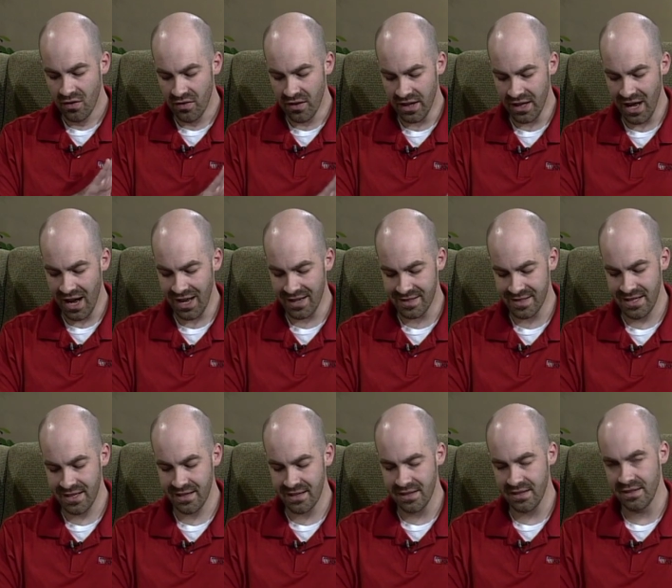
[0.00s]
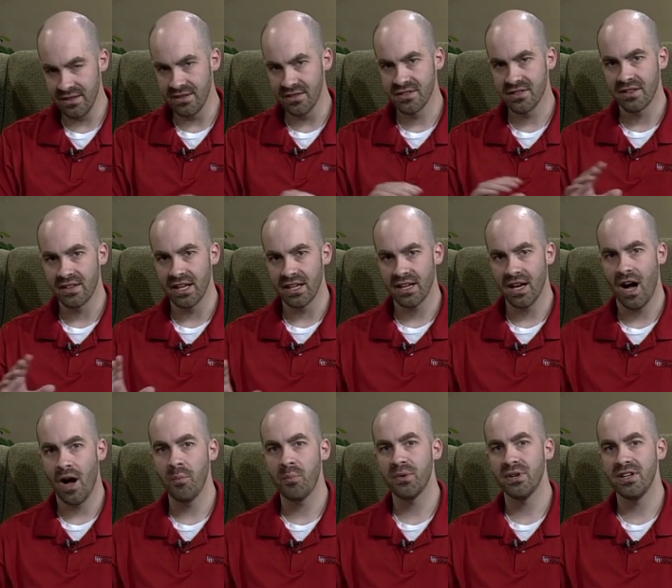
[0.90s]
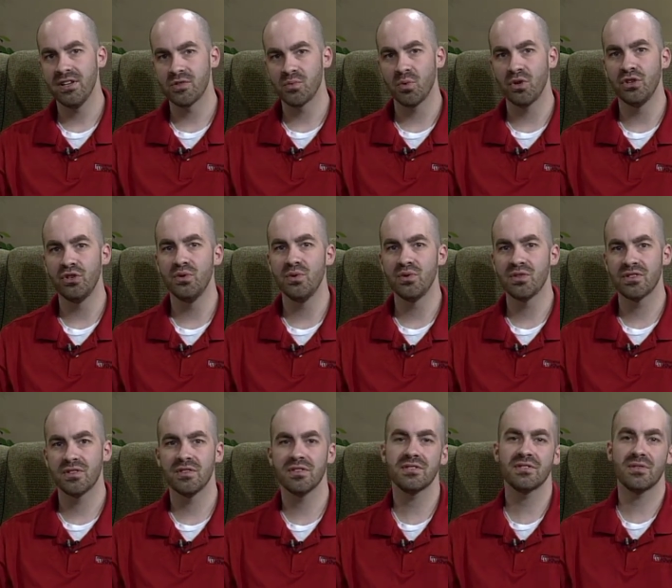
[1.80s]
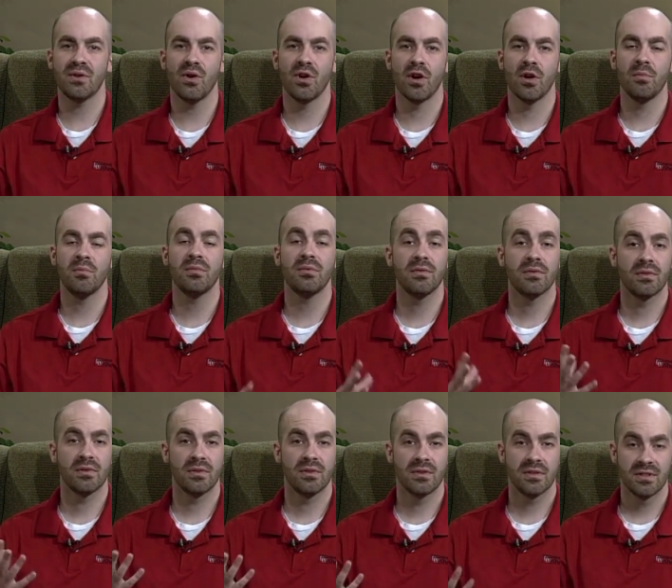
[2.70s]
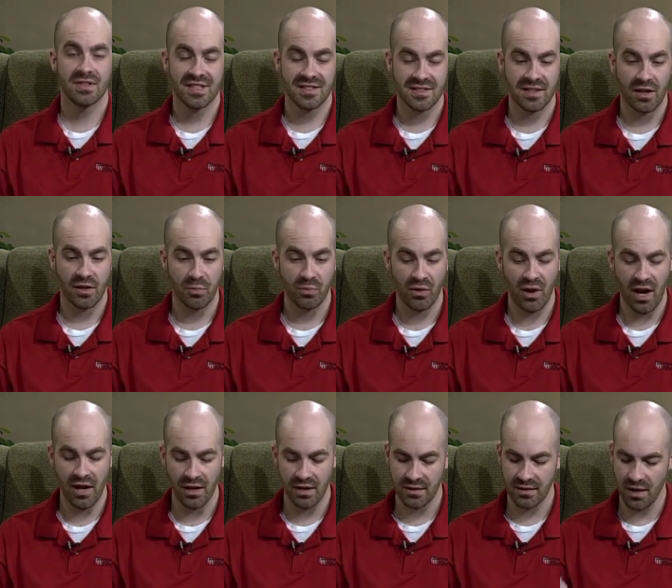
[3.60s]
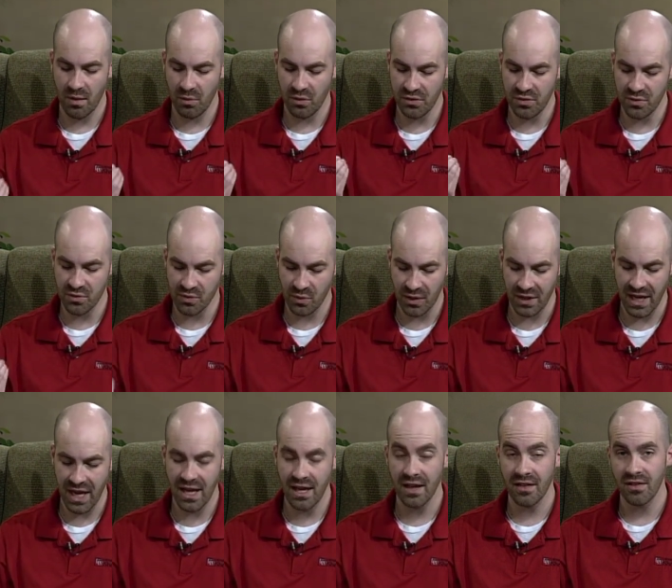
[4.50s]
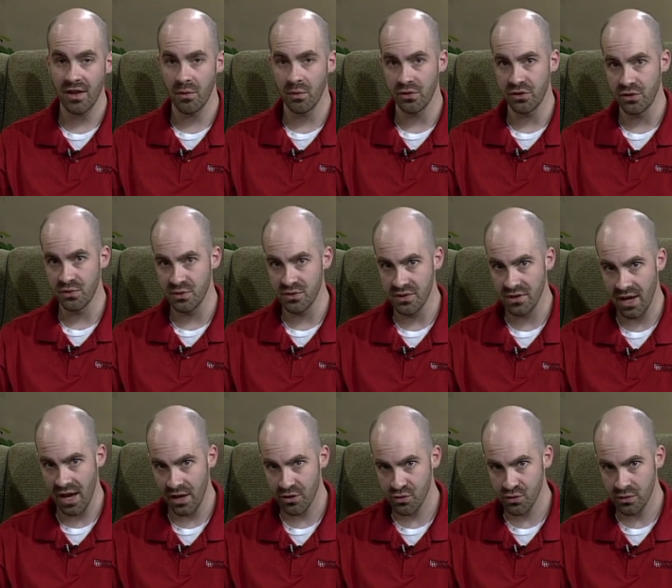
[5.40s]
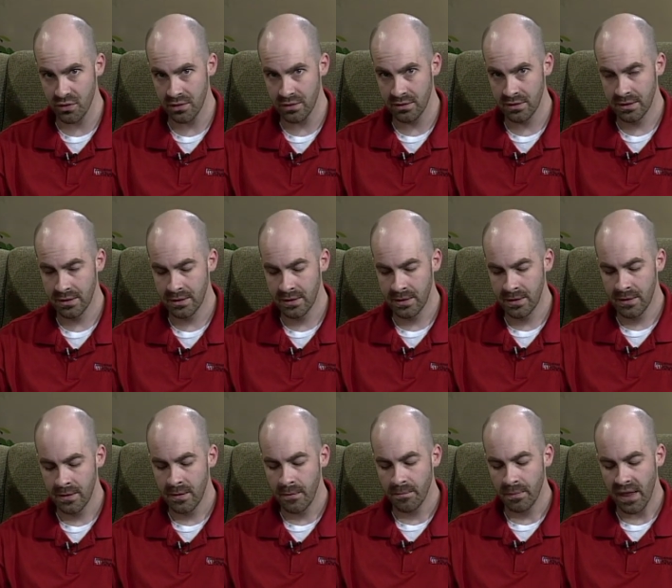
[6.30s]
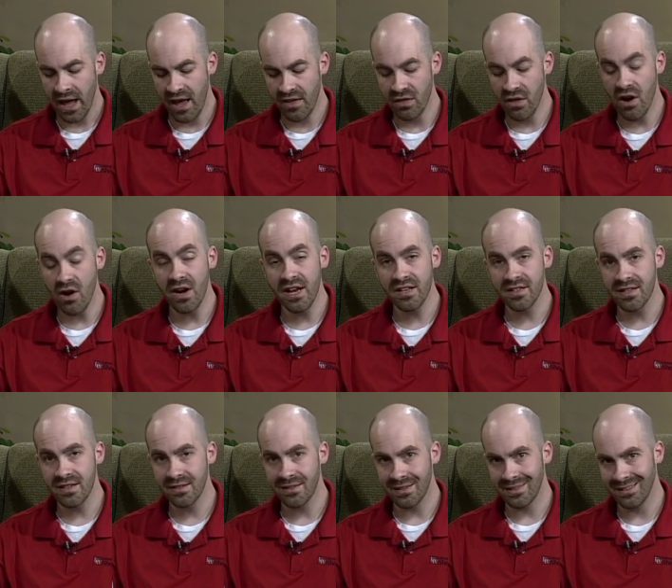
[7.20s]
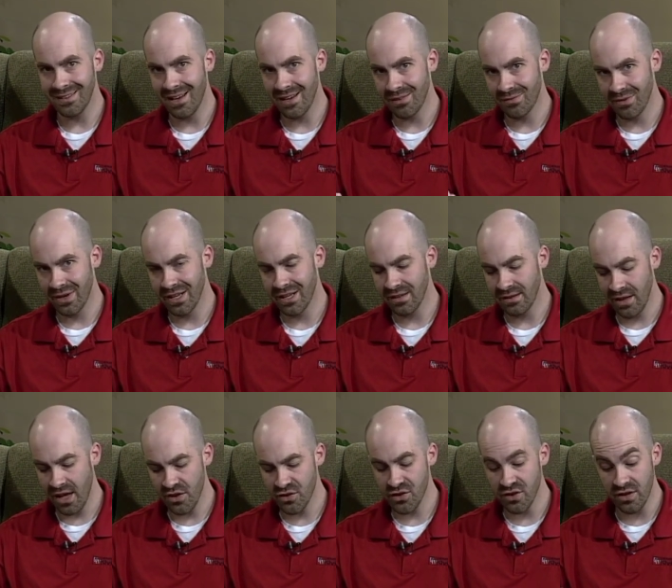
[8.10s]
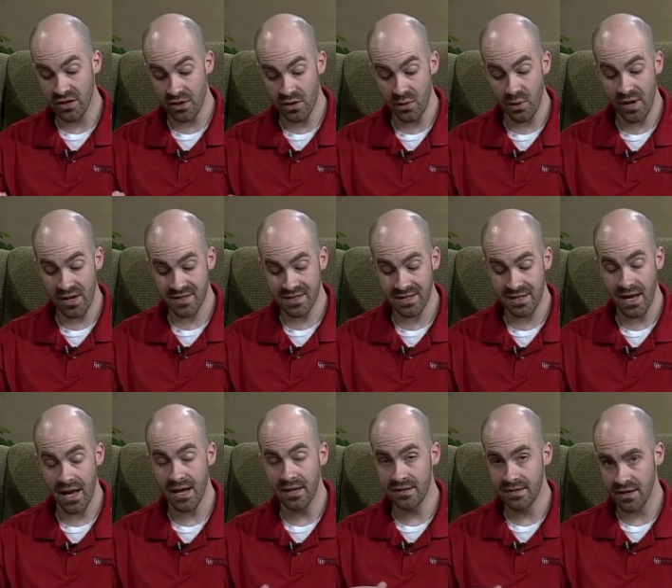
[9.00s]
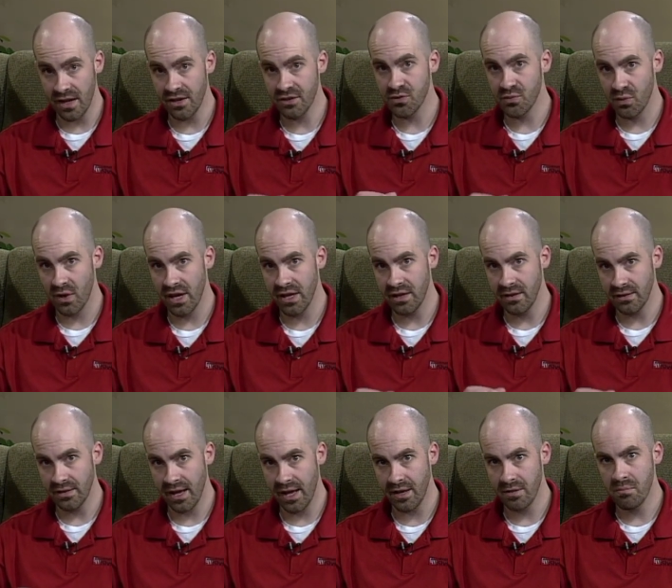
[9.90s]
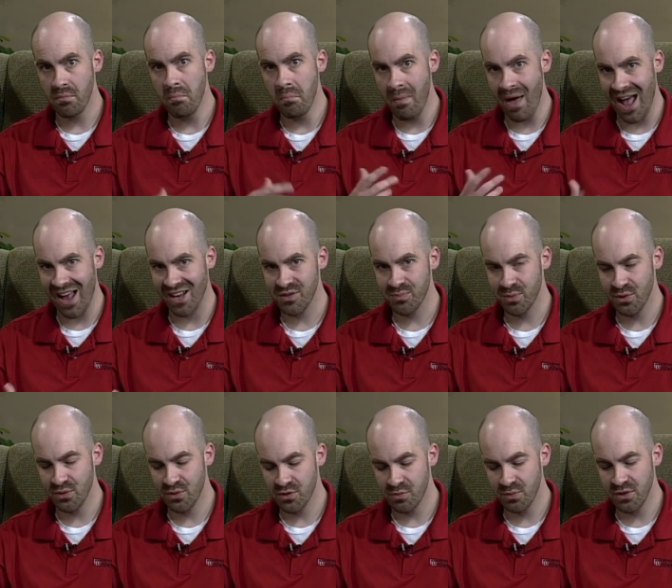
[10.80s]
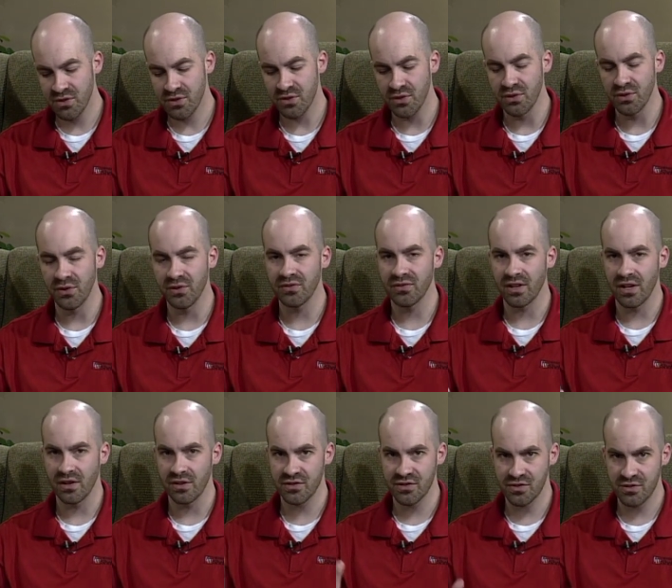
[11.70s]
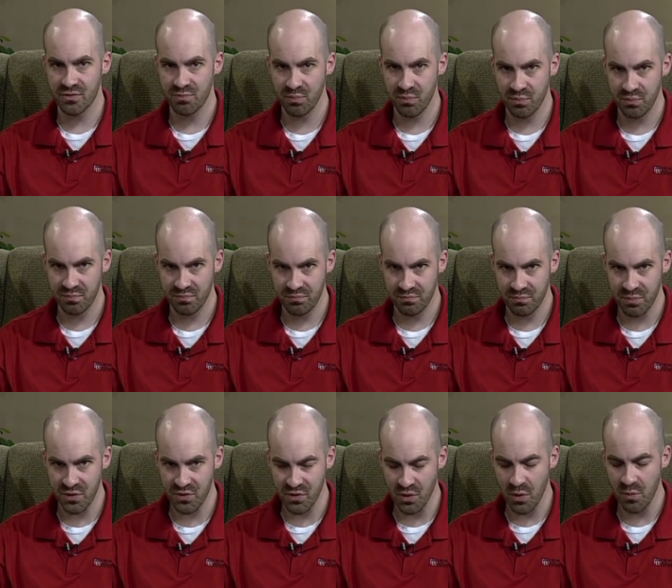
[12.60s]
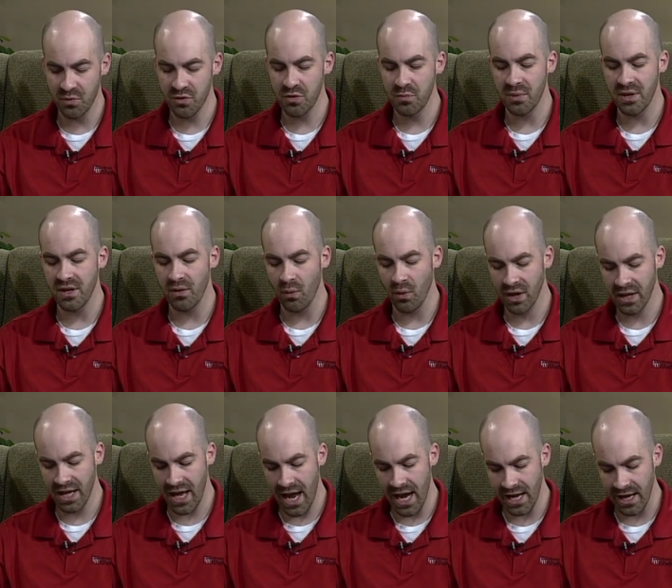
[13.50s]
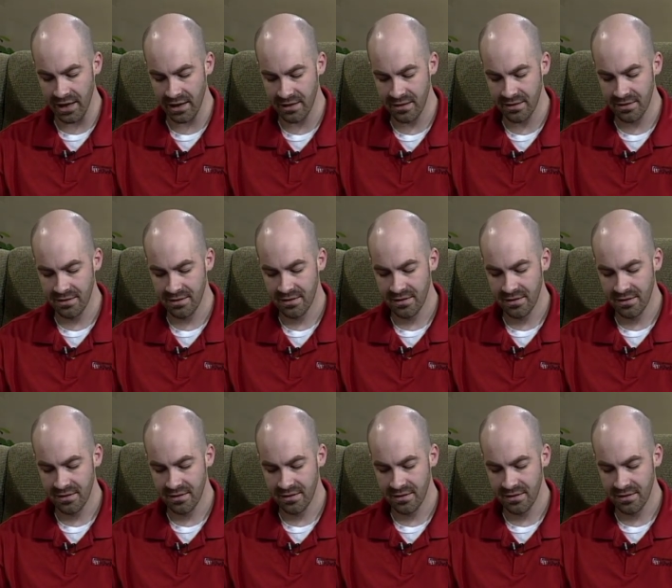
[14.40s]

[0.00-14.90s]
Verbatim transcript: the idea is that companies will use this term to sell a product. They will use organic, they will use natural, and there isn't a lot of regulation. The USDA does regulate mass-produced materials that are presumed to be organic.